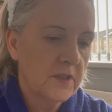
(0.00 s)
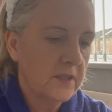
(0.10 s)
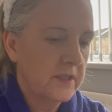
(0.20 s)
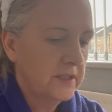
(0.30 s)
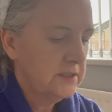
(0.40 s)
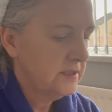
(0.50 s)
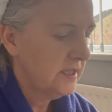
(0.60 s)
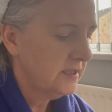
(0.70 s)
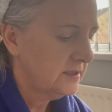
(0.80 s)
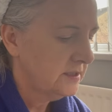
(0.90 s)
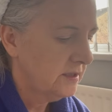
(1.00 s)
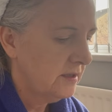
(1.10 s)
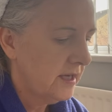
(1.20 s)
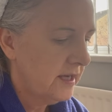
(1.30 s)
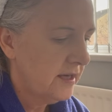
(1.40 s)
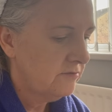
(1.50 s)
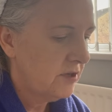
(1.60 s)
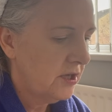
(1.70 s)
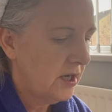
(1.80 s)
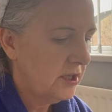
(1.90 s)
and that's that uh,
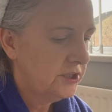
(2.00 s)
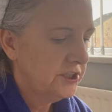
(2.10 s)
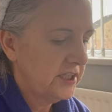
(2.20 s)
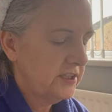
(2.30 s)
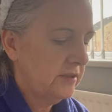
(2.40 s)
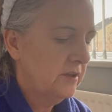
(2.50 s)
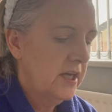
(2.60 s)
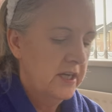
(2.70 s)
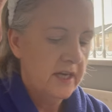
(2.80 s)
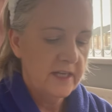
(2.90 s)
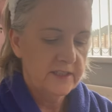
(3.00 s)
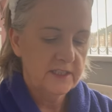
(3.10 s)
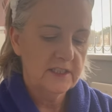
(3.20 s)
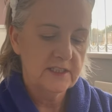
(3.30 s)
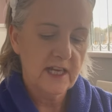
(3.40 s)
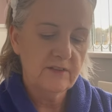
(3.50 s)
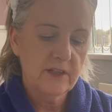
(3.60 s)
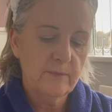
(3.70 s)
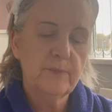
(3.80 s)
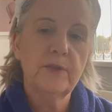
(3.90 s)
right eyeshadow this is
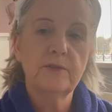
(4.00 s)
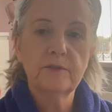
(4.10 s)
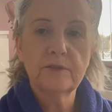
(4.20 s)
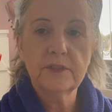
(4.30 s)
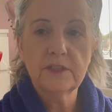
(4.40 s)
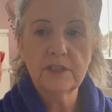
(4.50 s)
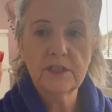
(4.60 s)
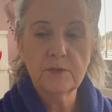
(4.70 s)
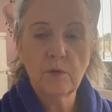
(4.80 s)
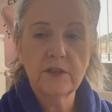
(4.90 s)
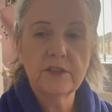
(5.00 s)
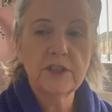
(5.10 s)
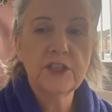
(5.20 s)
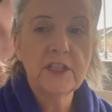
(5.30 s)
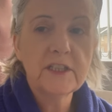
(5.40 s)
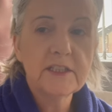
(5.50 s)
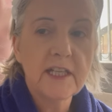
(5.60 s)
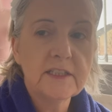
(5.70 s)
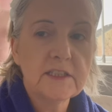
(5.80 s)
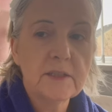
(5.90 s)
Ariane Poole's. this is one that she
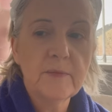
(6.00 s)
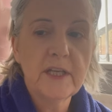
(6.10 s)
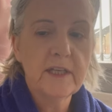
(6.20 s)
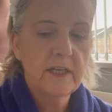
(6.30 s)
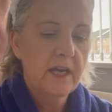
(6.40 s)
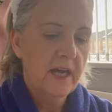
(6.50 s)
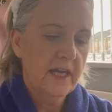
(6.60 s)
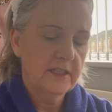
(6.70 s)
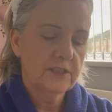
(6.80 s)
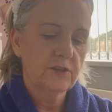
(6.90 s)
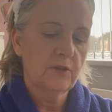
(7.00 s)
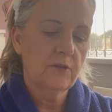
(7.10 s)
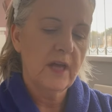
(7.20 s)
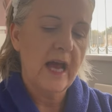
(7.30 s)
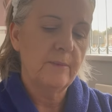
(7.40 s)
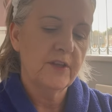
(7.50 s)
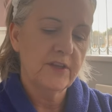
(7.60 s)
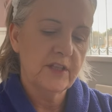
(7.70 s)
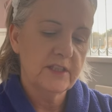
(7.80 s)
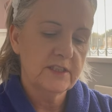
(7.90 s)
sent to me and it's called
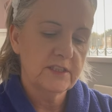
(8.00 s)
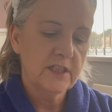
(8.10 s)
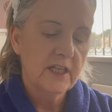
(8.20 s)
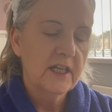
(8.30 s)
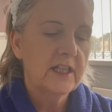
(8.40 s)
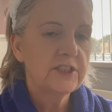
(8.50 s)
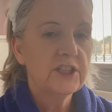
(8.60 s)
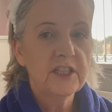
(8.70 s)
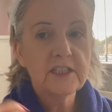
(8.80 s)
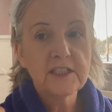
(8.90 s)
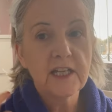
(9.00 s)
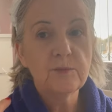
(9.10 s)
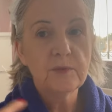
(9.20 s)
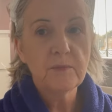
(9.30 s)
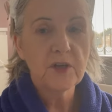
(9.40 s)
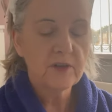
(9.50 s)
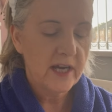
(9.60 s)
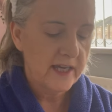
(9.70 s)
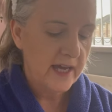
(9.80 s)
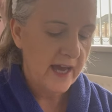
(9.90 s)
Amethyst and she said with my
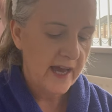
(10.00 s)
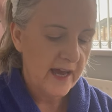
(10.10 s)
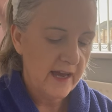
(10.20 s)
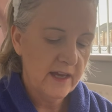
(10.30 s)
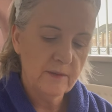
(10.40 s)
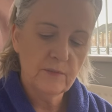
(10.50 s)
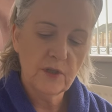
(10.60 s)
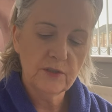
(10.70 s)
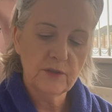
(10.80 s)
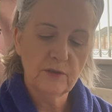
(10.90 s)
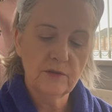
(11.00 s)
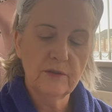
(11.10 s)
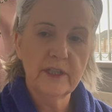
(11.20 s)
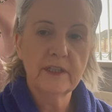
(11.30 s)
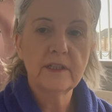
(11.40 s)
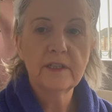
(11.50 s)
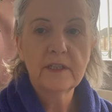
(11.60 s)
grey hair and my colouring